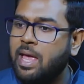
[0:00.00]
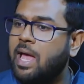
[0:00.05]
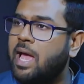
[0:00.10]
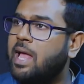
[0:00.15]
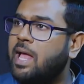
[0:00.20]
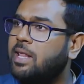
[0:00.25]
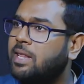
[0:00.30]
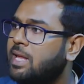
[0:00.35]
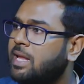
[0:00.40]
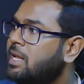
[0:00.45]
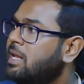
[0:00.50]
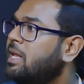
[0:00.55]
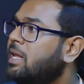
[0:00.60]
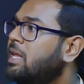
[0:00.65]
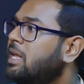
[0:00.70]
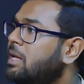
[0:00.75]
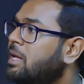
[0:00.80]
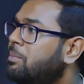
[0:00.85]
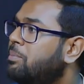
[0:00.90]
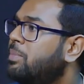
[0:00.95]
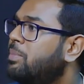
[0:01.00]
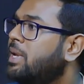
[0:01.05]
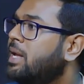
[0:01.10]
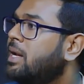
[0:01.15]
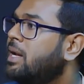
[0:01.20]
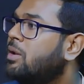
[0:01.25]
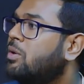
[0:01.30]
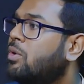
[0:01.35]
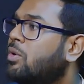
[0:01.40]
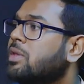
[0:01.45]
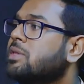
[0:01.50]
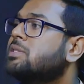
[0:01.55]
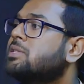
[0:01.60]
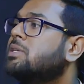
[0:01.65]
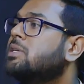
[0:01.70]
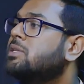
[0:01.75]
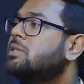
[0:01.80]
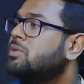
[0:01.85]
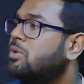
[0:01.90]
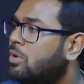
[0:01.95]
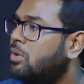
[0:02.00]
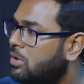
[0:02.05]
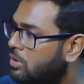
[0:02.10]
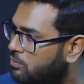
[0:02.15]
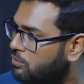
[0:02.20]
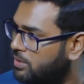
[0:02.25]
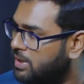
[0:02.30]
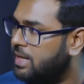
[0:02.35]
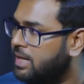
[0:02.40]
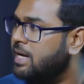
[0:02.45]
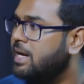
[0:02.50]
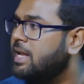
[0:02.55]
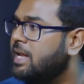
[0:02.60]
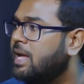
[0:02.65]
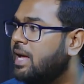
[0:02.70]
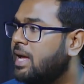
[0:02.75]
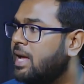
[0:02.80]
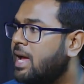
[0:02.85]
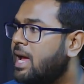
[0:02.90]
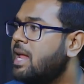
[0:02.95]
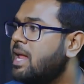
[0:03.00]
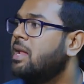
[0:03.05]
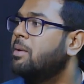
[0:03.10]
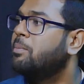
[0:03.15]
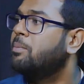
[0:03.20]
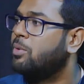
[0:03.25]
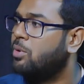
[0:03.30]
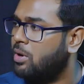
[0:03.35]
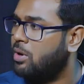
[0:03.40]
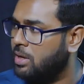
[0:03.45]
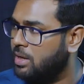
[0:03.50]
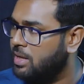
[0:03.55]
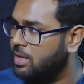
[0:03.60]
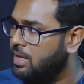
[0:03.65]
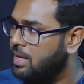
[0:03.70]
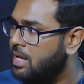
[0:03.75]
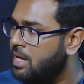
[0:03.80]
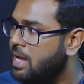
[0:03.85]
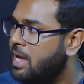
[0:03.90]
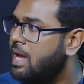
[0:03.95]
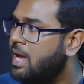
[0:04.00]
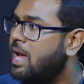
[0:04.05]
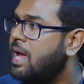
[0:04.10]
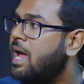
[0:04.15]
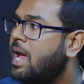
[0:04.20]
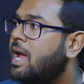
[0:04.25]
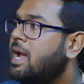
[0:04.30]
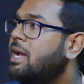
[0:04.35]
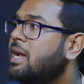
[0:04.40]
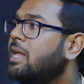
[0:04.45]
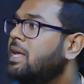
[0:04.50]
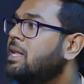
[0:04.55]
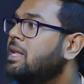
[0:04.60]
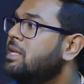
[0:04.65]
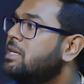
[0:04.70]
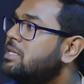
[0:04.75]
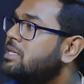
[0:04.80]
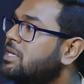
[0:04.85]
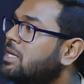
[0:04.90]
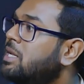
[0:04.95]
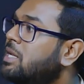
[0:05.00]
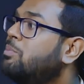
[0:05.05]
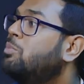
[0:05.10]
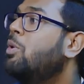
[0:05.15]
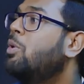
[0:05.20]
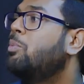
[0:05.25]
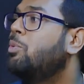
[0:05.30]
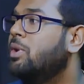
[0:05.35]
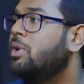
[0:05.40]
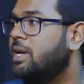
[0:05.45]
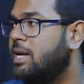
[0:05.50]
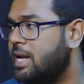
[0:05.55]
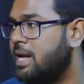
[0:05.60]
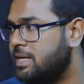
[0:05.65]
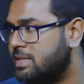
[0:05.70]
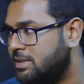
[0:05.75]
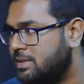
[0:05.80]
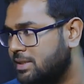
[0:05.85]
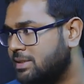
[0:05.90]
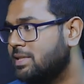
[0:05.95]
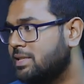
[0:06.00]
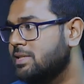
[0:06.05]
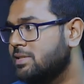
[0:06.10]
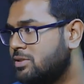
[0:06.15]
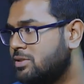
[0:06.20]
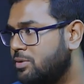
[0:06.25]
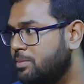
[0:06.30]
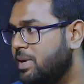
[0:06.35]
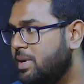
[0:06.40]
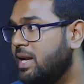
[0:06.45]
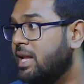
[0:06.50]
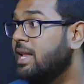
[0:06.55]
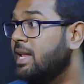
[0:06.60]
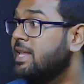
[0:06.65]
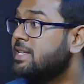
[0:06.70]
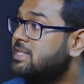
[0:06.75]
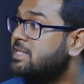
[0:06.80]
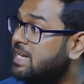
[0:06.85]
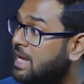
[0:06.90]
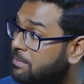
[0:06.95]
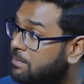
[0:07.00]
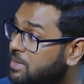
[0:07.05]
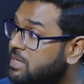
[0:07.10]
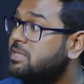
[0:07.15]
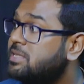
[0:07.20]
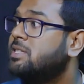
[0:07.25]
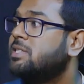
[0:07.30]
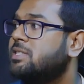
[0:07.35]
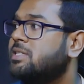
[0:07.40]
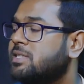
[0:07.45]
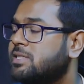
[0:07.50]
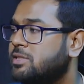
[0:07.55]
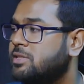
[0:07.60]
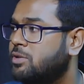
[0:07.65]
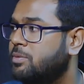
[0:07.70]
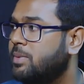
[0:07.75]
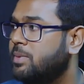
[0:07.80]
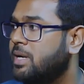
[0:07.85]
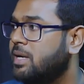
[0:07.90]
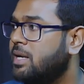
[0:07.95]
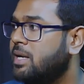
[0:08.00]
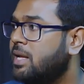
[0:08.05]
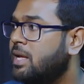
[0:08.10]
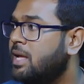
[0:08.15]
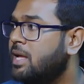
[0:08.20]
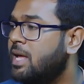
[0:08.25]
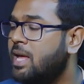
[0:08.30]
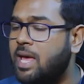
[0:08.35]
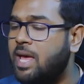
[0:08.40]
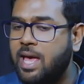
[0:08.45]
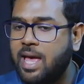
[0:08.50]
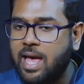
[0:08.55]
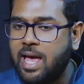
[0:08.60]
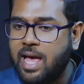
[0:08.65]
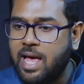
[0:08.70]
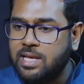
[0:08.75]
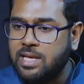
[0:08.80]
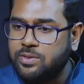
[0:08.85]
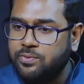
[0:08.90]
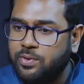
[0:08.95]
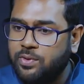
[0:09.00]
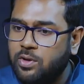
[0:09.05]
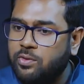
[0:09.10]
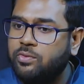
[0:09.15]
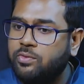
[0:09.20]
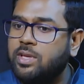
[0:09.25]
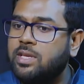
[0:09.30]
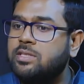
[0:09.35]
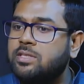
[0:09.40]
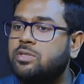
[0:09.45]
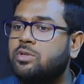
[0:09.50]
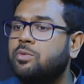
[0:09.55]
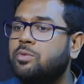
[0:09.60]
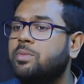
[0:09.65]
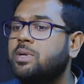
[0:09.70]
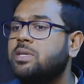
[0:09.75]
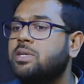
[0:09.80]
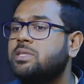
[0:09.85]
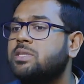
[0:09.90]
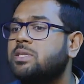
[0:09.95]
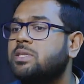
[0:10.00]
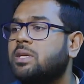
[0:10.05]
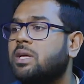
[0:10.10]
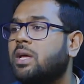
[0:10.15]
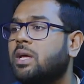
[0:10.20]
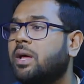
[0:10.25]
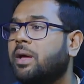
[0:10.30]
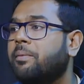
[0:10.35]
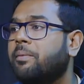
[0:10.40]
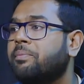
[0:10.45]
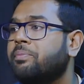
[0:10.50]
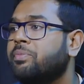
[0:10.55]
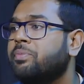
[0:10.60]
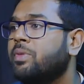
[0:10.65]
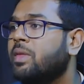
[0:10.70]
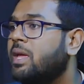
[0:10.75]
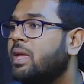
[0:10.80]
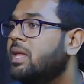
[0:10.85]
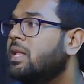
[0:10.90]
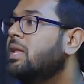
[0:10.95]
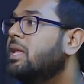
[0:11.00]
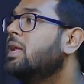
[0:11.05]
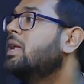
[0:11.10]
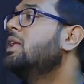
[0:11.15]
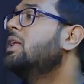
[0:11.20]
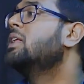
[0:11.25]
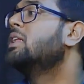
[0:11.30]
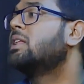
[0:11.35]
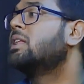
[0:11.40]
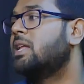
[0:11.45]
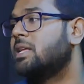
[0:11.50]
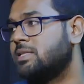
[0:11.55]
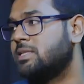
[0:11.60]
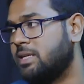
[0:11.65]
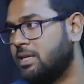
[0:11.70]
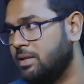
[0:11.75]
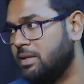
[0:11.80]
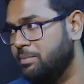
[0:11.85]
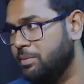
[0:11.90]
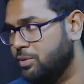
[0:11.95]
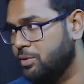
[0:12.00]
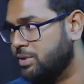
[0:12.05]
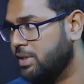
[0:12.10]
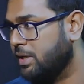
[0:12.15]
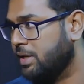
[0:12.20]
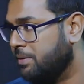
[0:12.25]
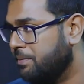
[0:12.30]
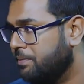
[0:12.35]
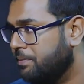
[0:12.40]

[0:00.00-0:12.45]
And then he played concerts all over India and abroad and initially popularized this instrument and established this instrument as one of the instruments in Indian classical music.